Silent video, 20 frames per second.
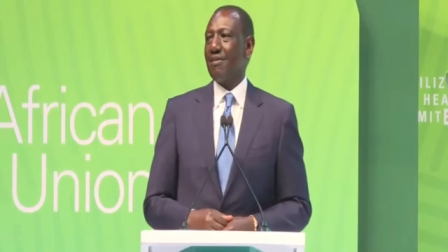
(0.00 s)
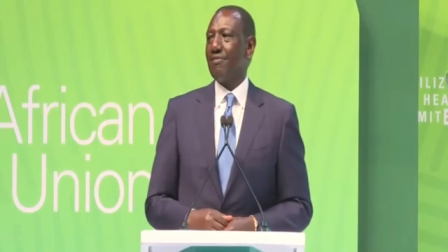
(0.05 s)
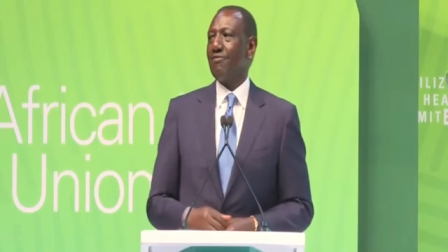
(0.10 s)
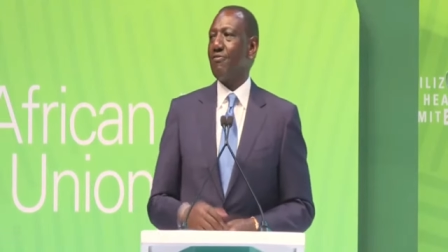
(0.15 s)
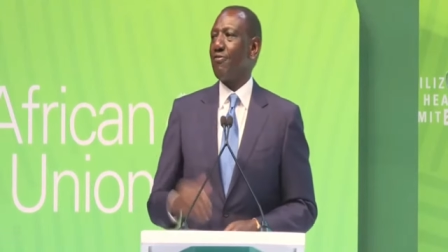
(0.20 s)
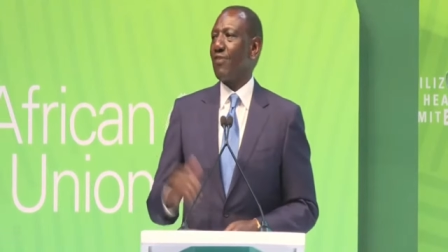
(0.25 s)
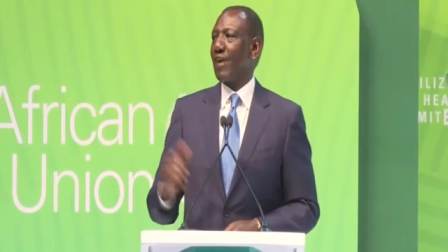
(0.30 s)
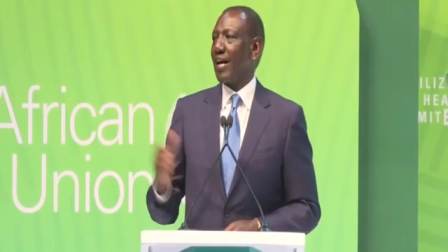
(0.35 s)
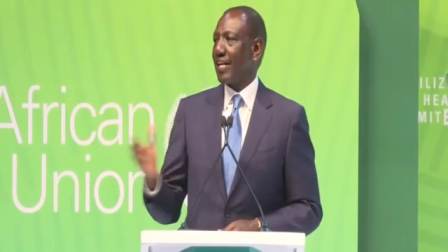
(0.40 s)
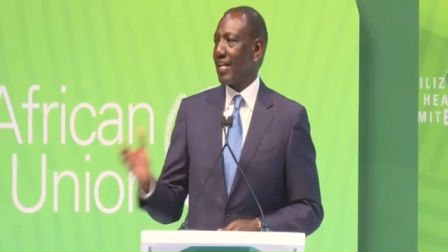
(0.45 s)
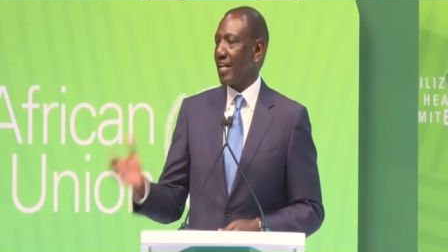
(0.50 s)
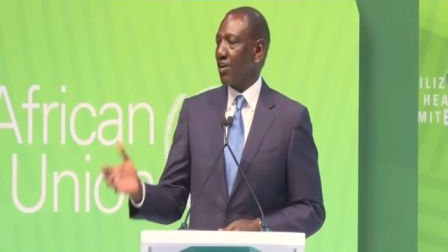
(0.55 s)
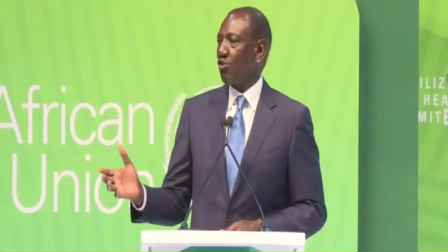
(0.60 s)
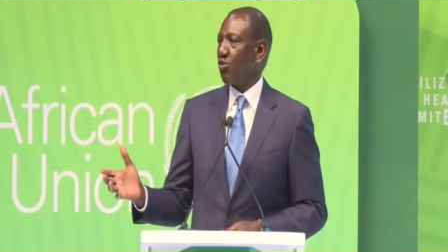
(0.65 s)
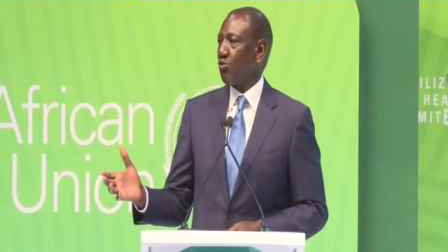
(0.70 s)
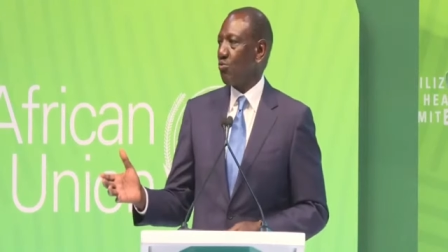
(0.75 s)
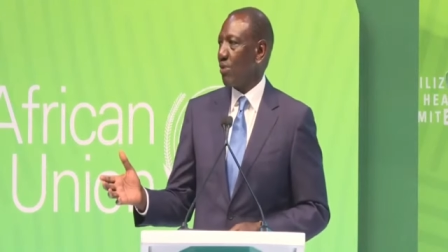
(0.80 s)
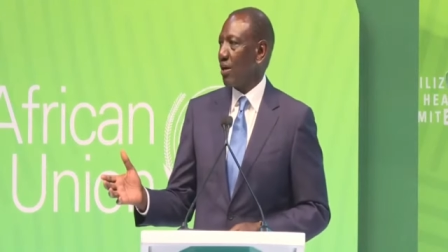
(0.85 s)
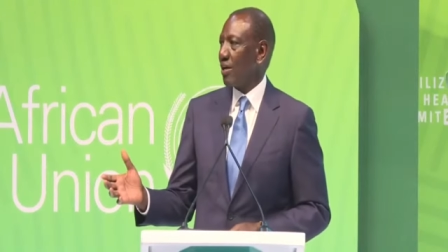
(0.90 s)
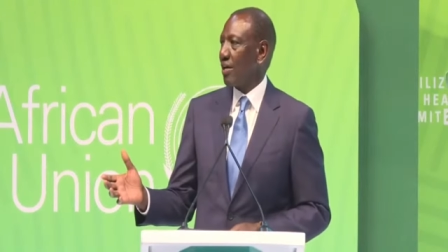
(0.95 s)
flooding
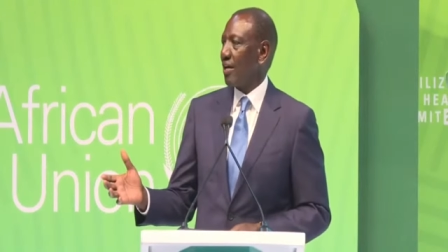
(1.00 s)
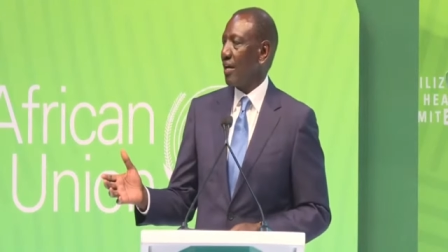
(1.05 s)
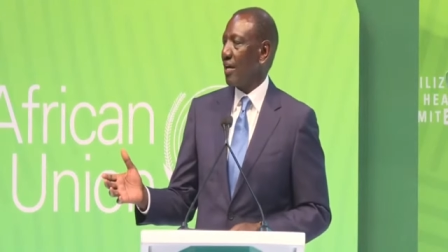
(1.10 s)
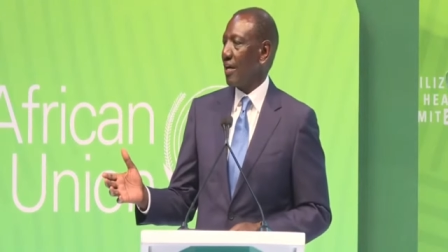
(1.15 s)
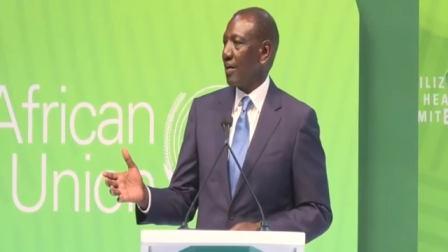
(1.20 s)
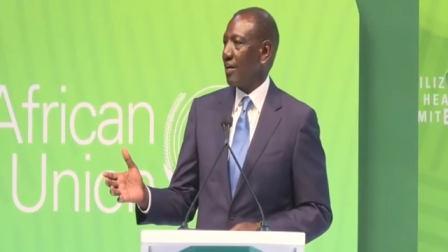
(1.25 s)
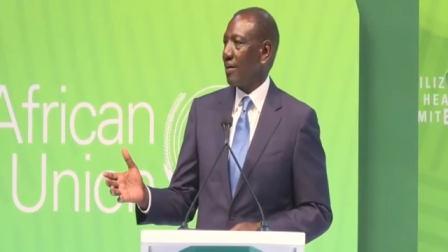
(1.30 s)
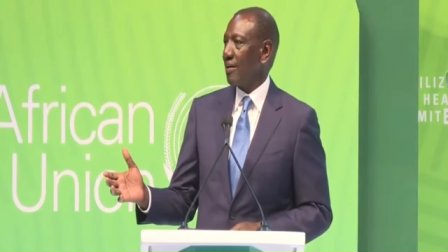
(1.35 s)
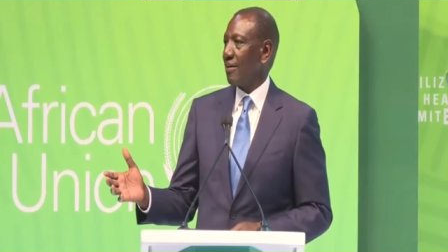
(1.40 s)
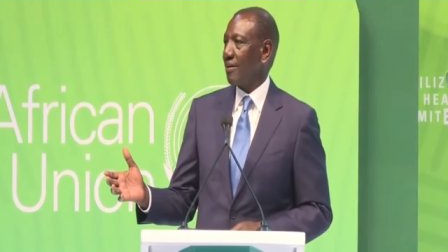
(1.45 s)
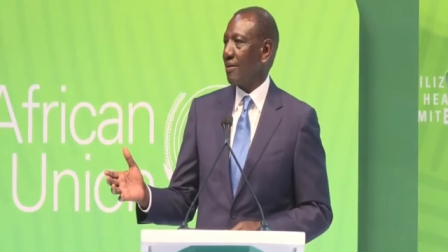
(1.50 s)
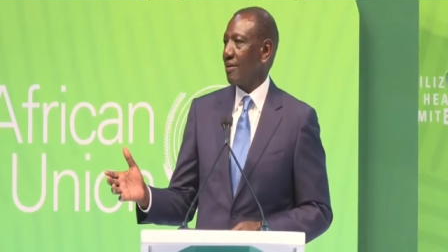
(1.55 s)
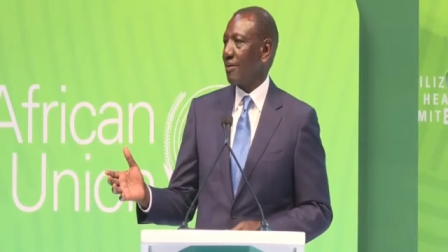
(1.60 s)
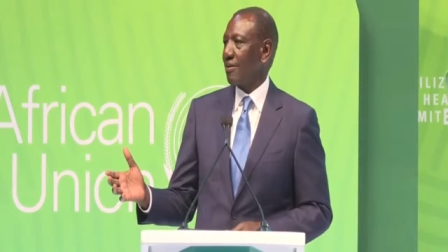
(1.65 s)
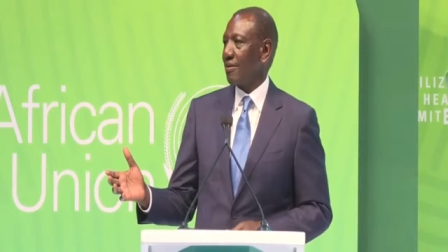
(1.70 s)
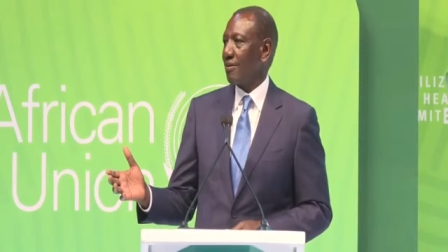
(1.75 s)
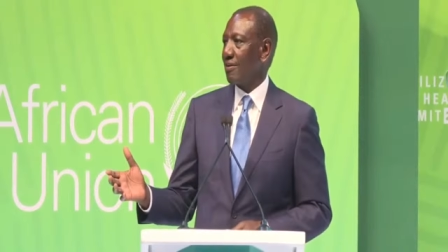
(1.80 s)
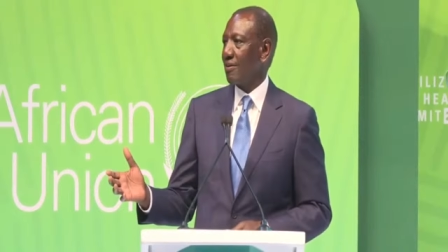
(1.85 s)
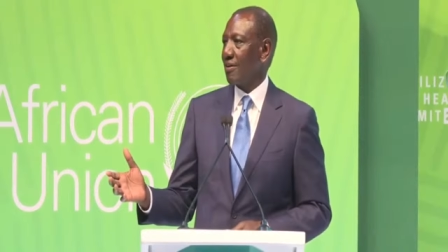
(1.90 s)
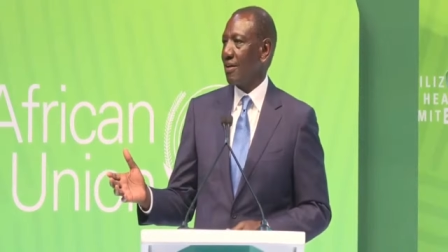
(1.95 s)
on one end,
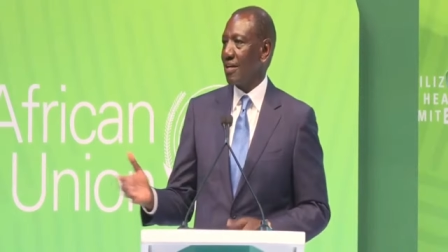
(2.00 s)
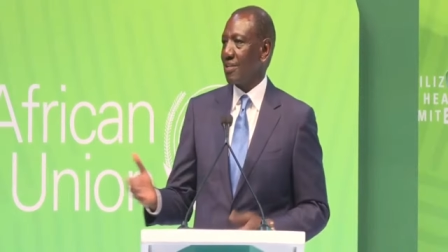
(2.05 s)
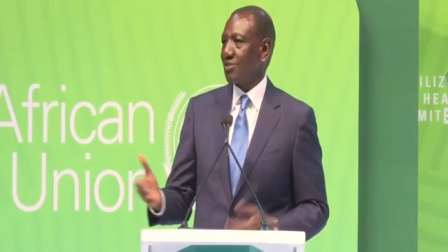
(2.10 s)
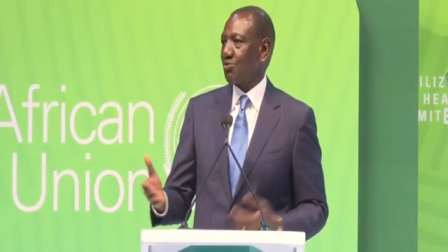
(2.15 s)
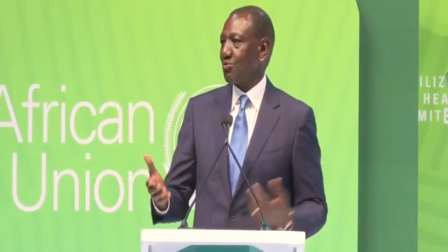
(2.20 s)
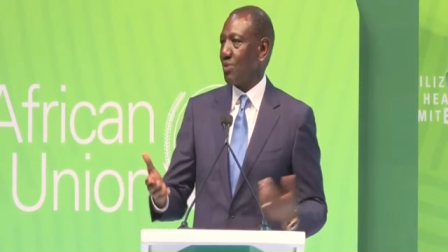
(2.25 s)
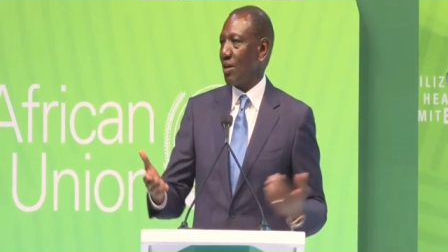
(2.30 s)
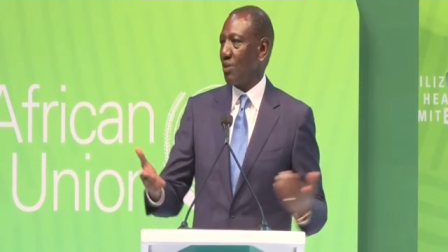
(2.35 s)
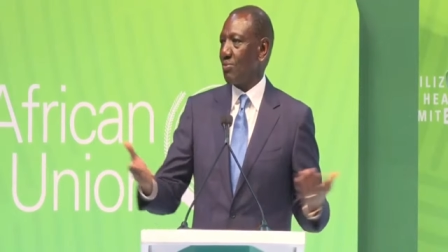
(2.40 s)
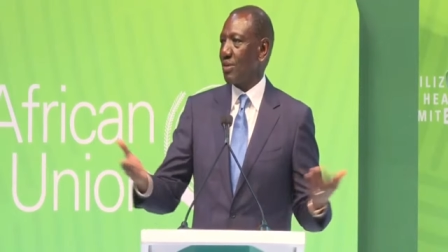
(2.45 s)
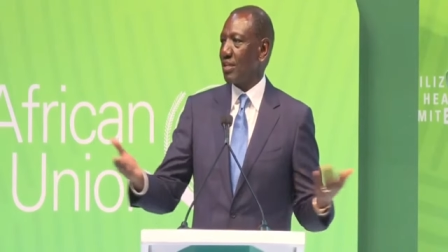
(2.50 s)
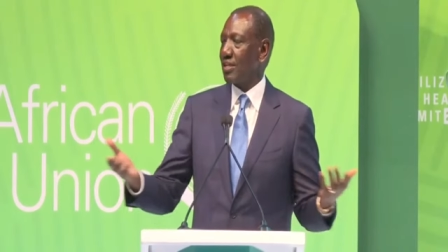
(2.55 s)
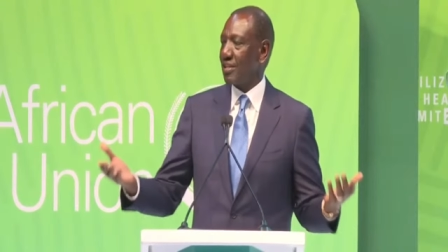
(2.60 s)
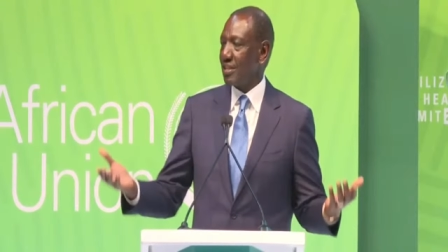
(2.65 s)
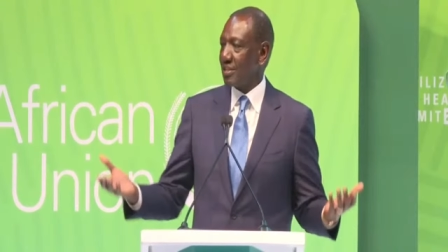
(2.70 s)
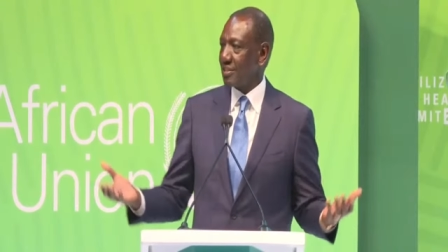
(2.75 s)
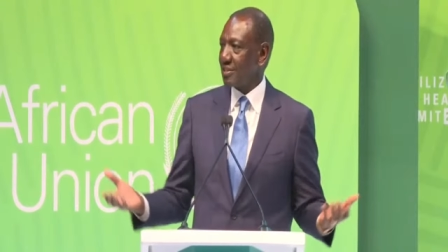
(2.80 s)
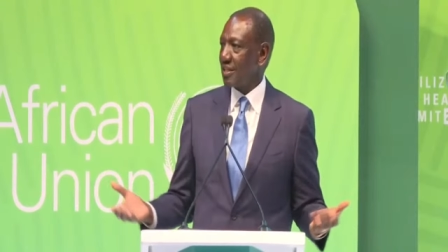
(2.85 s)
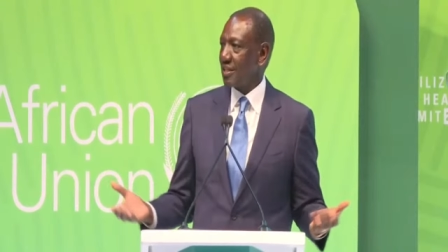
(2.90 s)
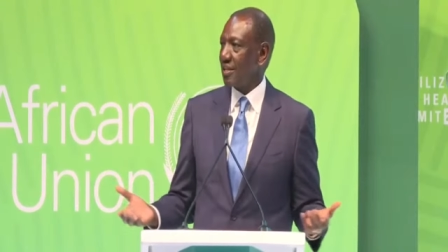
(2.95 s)
as we are
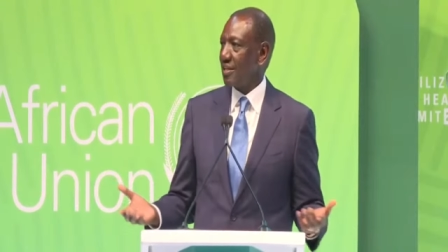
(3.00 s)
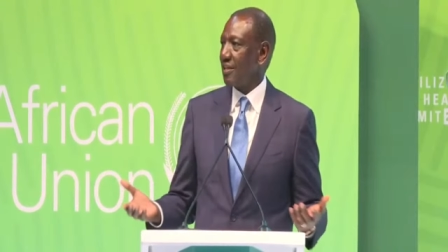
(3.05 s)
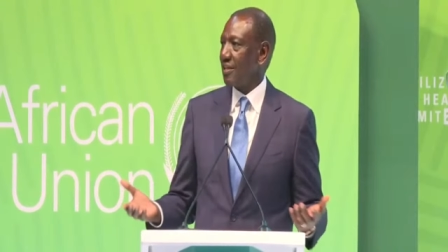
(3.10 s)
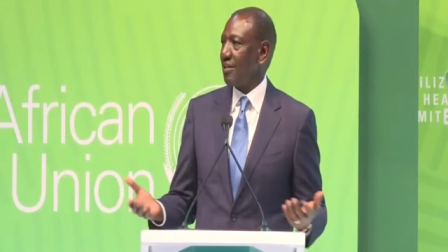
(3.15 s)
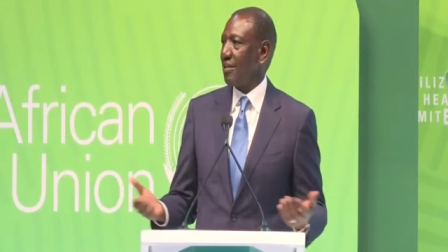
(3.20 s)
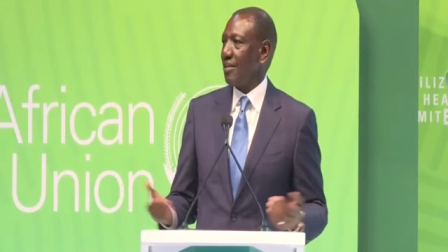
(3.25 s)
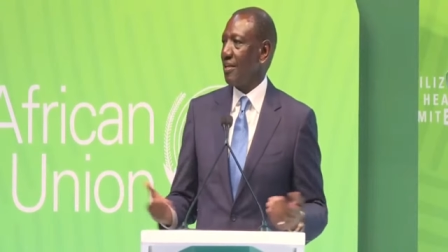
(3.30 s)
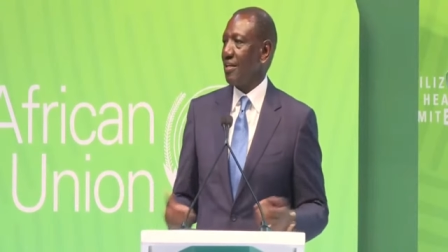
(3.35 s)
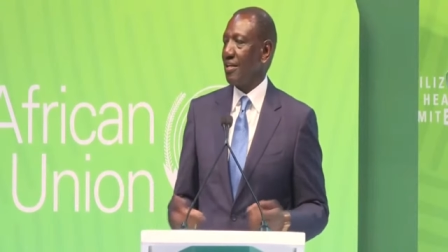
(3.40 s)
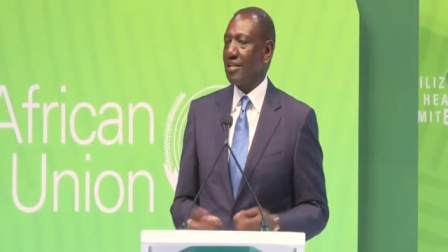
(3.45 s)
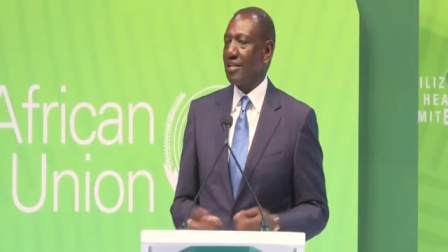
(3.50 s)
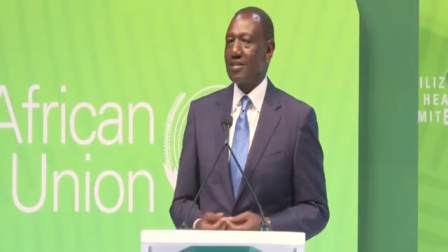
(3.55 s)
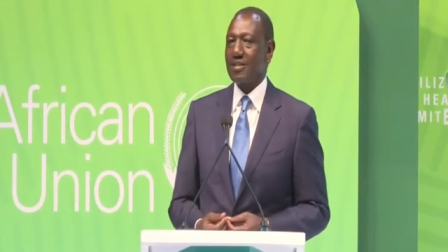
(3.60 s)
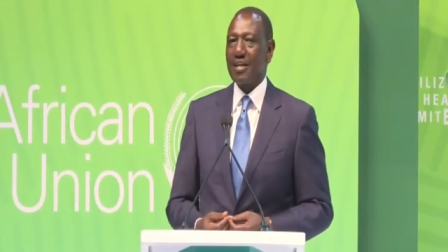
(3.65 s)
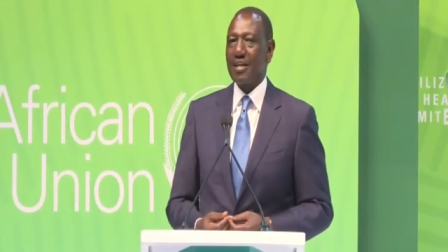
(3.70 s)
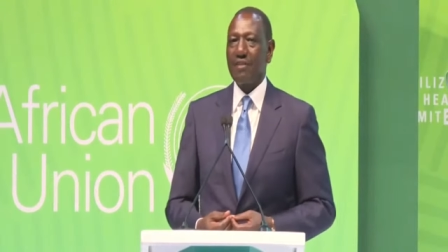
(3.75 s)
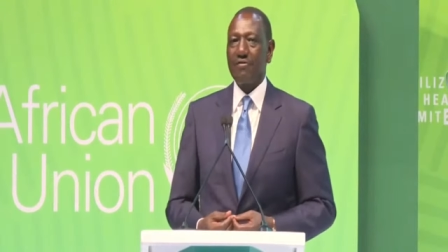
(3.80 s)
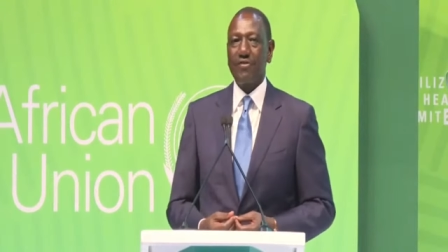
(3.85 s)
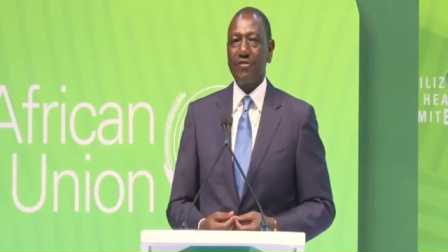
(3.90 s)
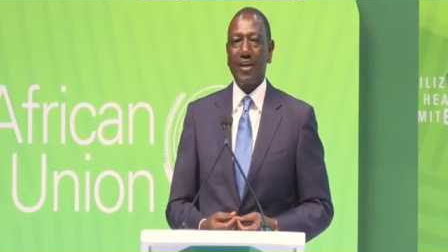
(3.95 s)
witnessing in
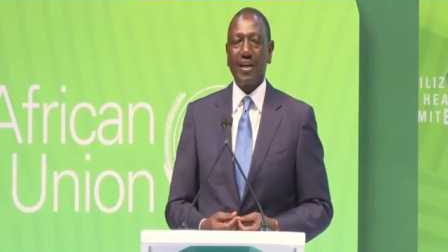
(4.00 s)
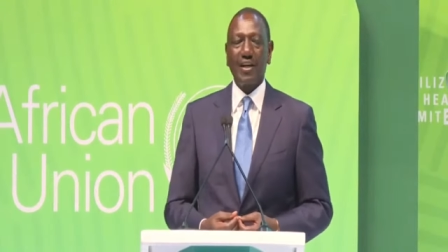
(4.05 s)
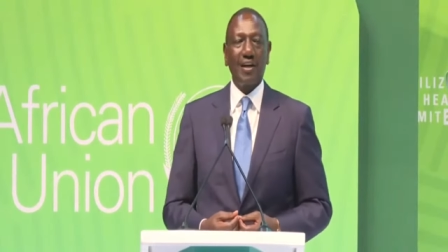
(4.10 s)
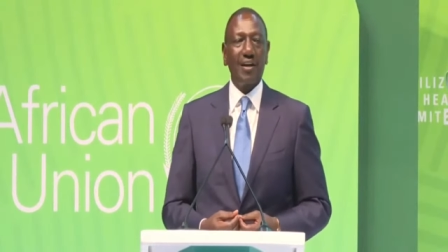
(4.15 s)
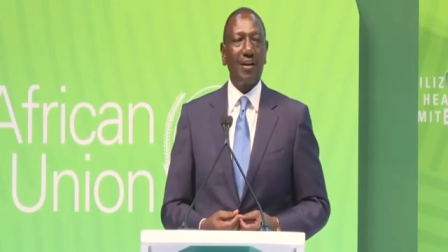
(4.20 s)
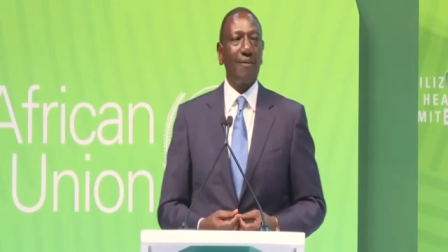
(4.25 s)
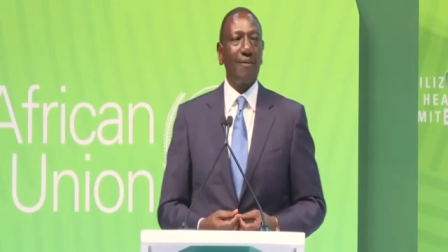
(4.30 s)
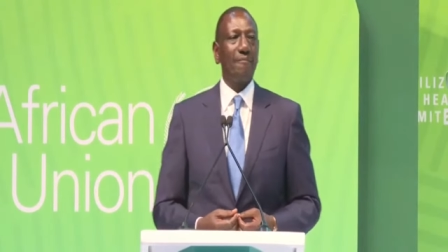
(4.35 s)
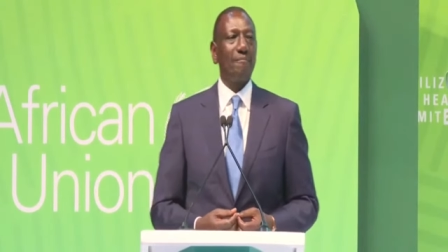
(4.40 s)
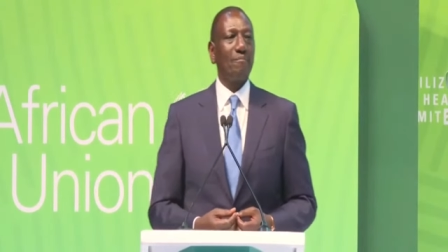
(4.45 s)
East Africa,